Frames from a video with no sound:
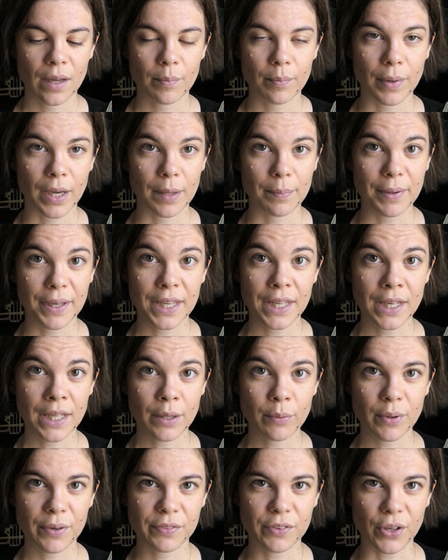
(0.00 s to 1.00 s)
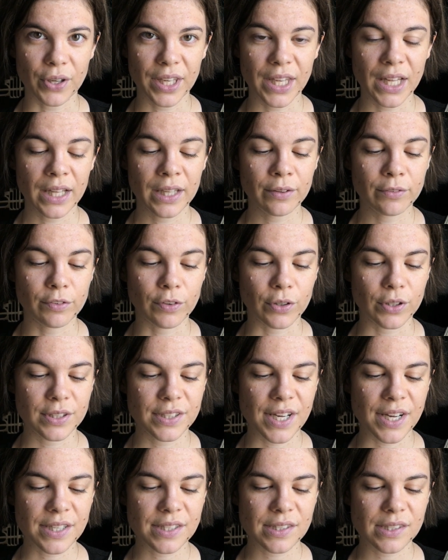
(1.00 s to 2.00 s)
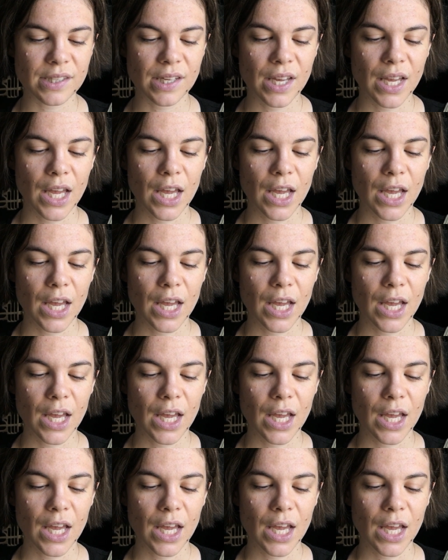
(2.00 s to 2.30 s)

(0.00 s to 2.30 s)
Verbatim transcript: By beginning with the healing vortex,